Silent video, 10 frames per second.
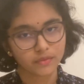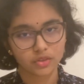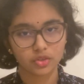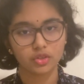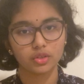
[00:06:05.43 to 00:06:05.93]

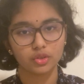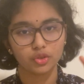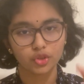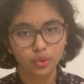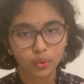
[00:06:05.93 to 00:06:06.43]
So
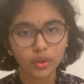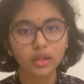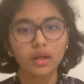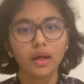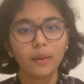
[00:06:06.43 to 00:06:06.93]
just
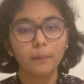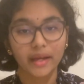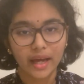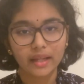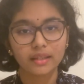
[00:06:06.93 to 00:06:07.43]
chewed,
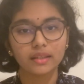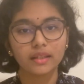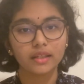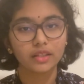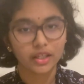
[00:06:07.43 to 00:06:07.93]

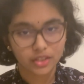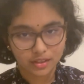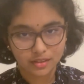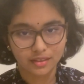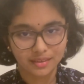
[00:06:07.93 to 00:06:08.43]
mechanically
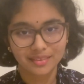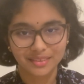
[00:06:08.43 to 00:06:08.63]
digested.